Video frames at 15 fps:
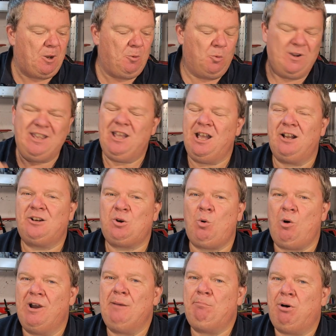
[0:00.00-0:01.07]
we had
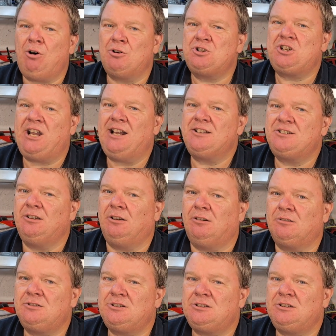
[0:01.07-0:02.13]
quite posh
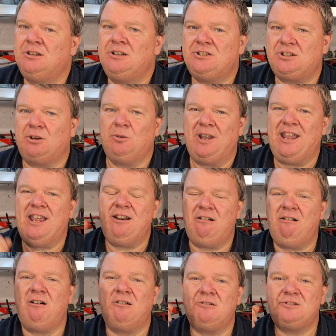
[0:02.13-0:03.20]
catalogues. So in
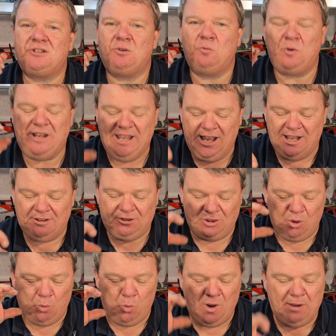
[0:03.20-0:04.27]
ours, we had
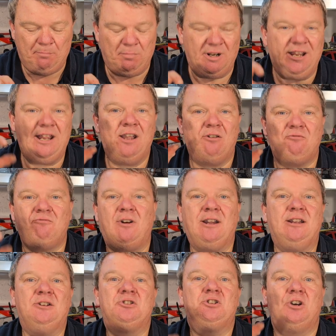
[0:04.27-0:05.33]
the Webley
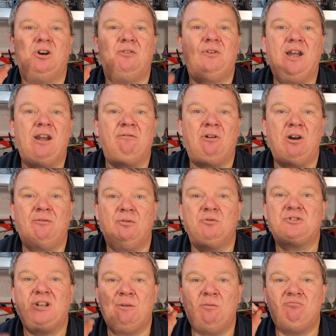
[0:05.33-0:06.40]
range of air
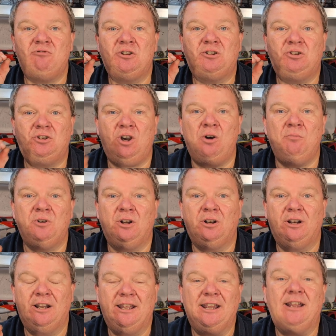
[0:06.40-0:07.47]
rifles. They were
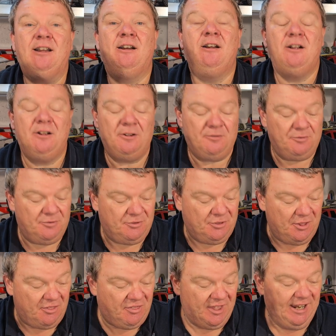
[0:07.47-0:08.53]
predominantly
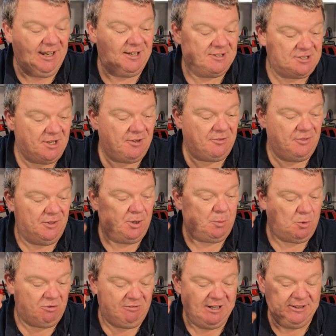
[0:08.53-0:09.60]
the things
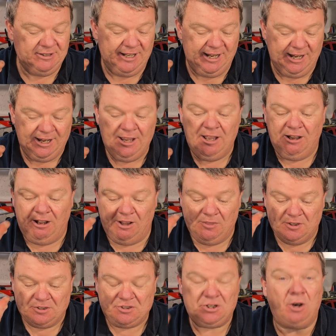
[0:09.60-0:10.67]
that were in there.
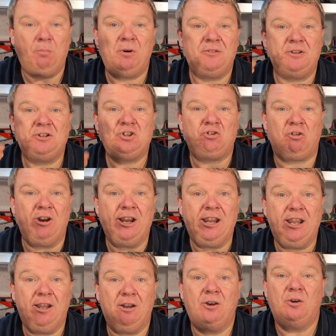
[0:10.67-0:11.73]
And the top of the
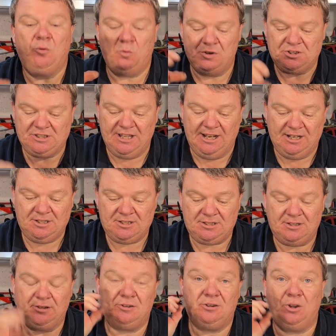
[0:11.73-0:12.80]
tree was
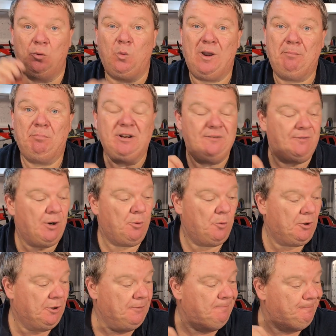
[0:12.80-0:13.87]
this, the Webley
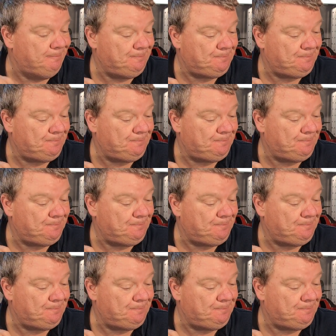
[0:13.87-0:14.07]
Vulcan.